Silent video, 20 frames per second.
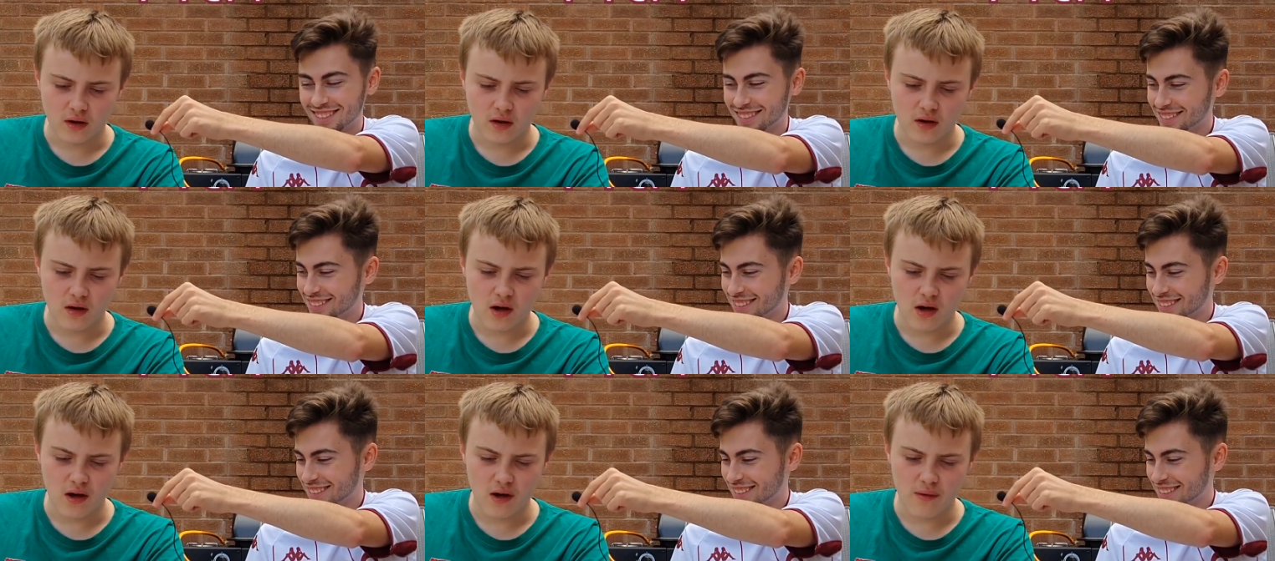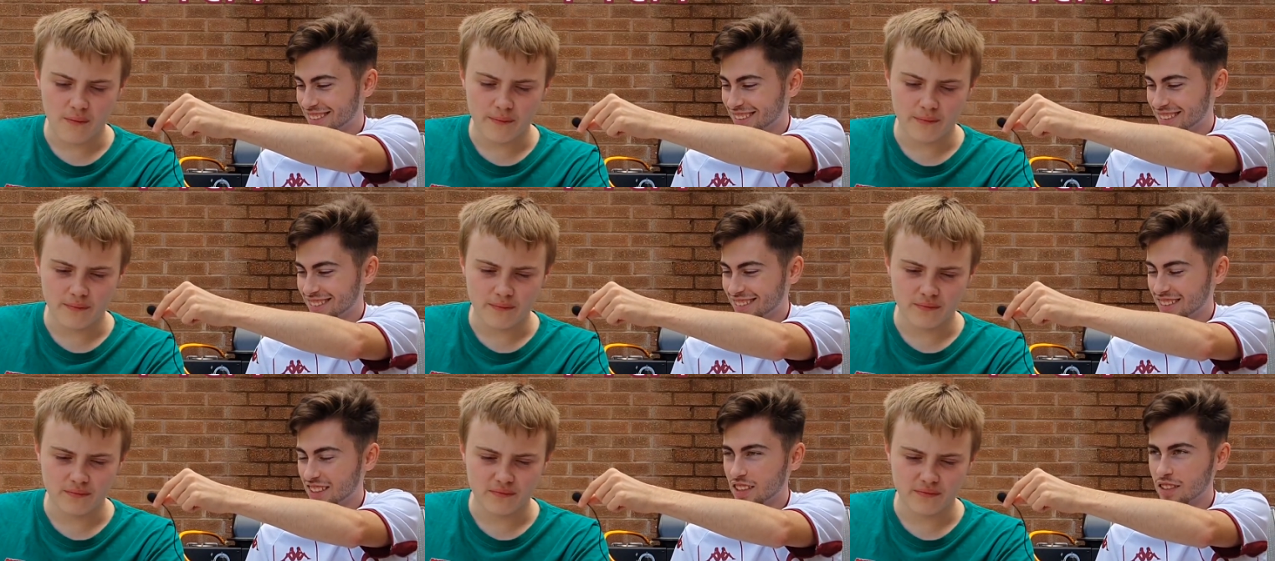
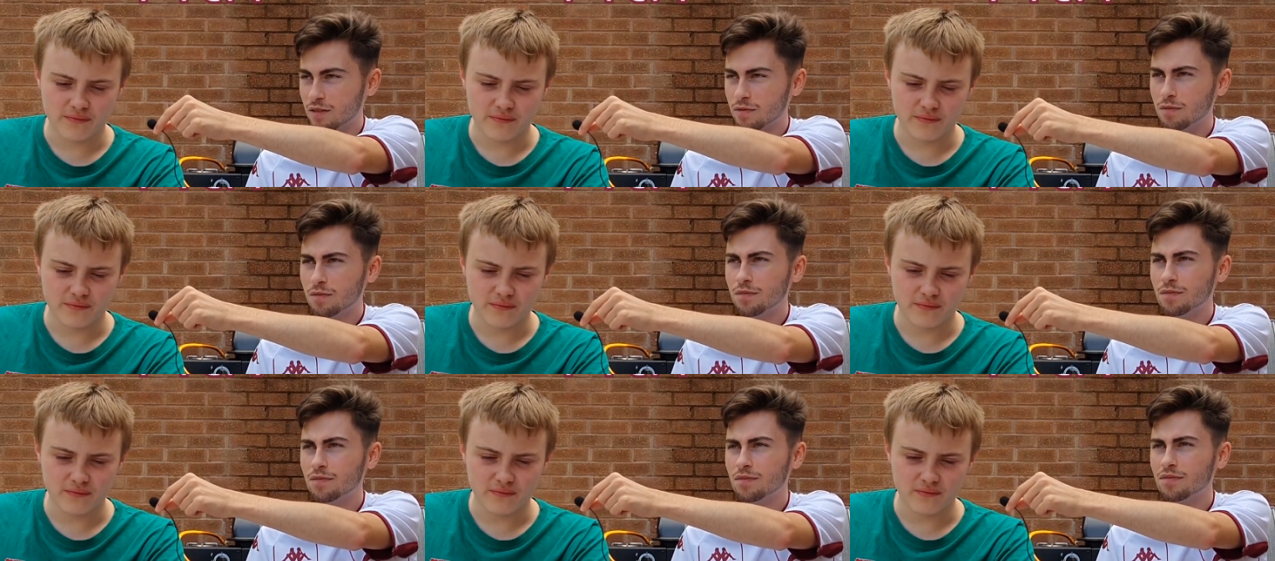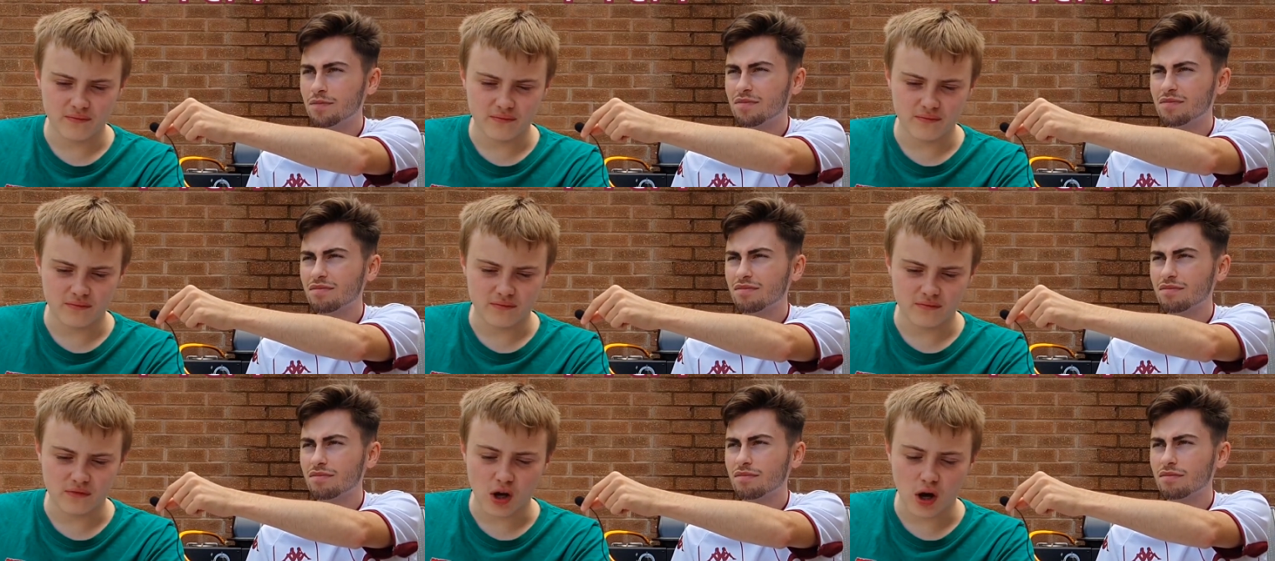Speaker 1: The
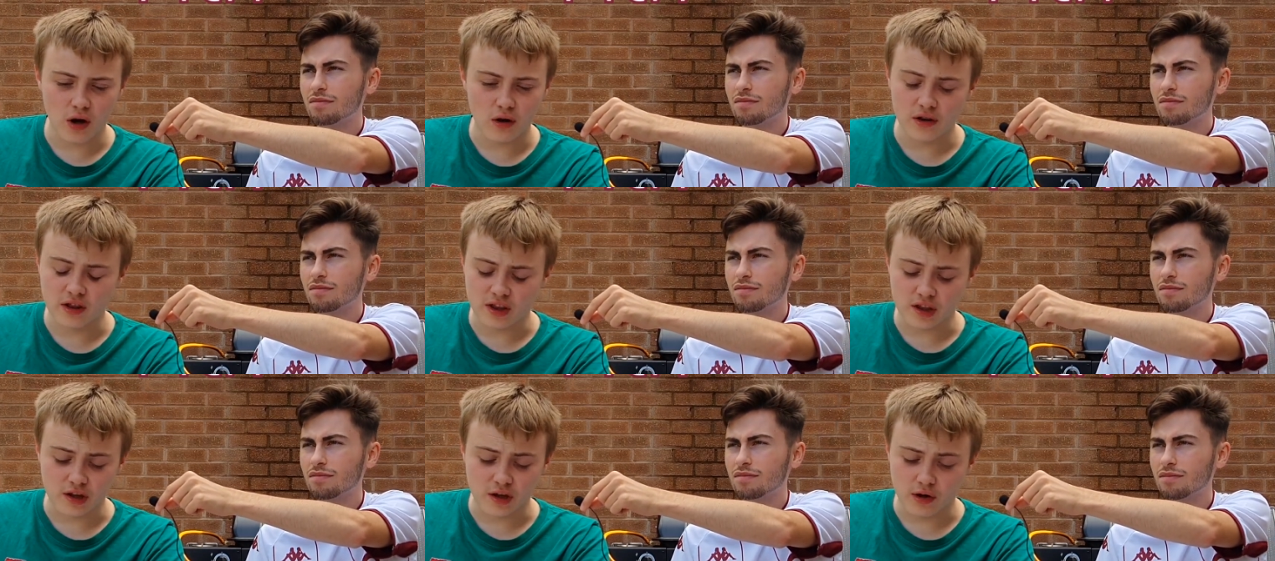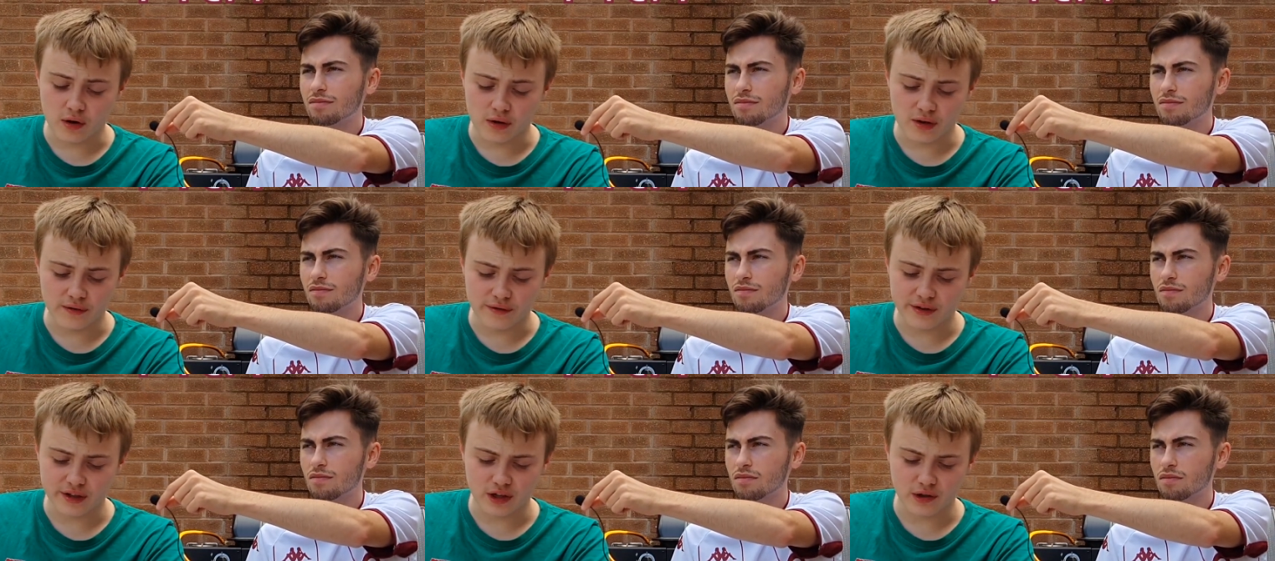
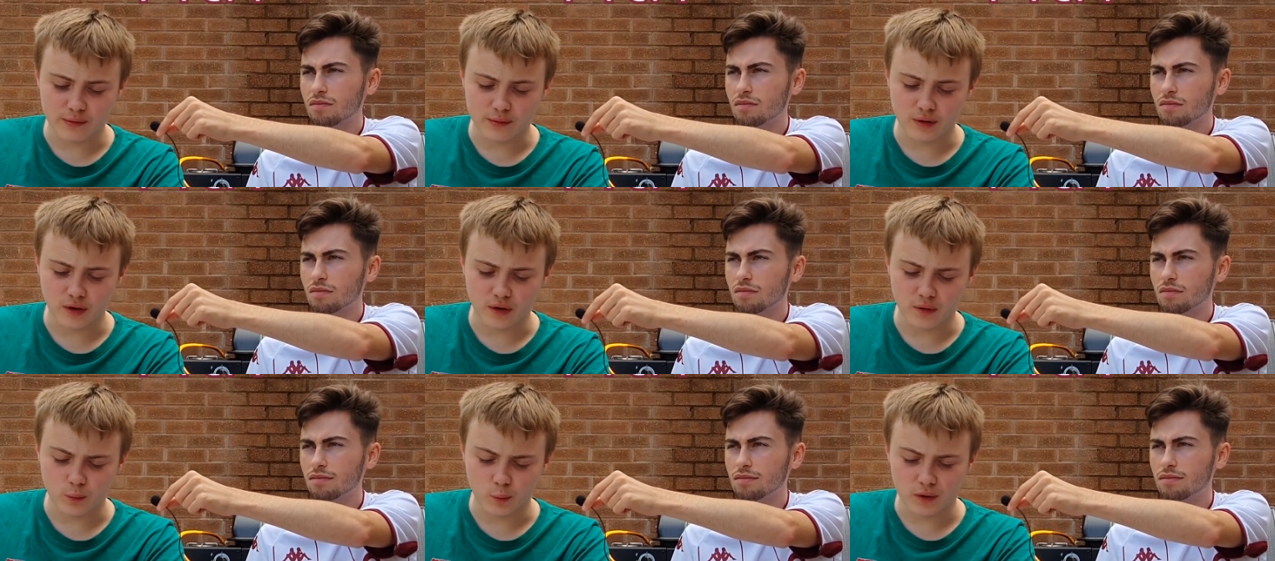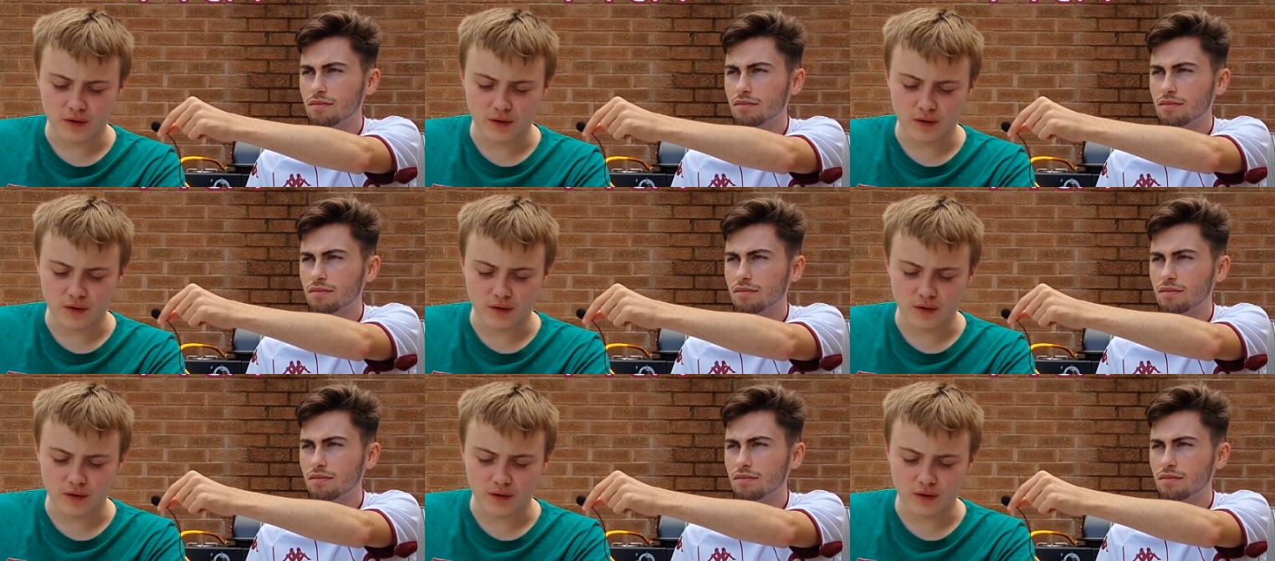only thing I'm going